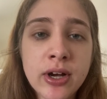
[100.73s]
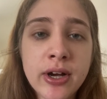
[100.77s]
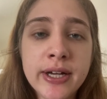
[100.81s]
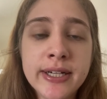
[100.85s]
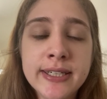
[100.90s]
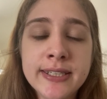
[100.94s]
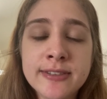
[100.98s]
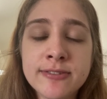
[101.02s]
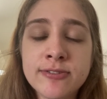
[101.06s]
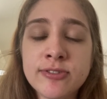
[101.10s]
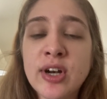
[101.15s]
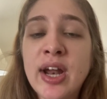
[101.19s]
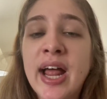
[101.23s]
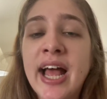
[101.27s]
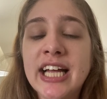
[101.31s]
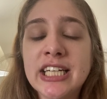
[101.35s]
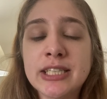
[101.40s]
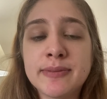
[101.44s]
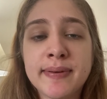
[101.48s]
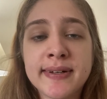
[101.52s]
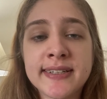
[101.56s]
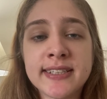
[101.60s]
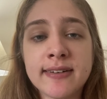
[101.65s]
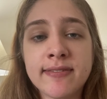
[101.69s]
on different
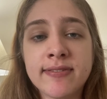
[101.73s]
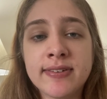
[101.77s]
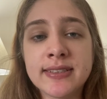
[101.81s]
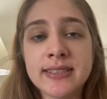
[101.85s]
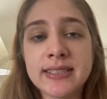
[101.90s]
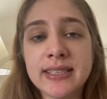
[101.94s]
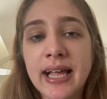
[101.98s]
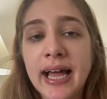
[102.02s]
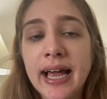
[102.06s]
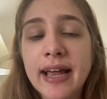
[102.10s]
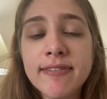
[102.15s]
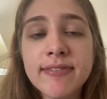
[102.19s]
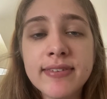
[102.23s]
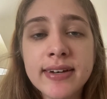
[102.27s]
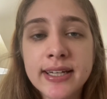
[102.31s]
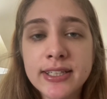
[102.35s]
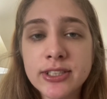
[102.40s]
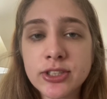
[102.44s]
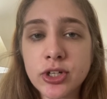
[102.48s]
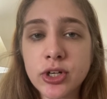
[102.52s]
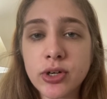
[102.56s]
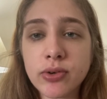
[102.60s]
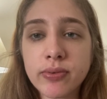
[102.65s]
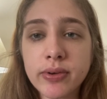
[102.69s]
aspects of his life and
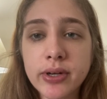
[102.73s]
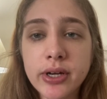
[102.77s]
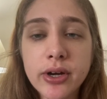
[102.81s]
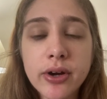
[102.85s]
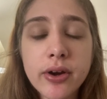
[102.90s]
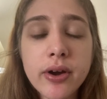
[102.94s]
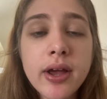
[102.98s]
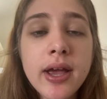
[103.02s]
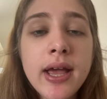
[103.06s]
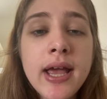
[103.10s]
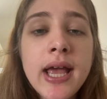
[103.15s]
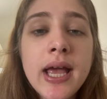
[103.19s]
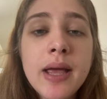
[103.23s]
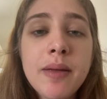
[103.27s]
his career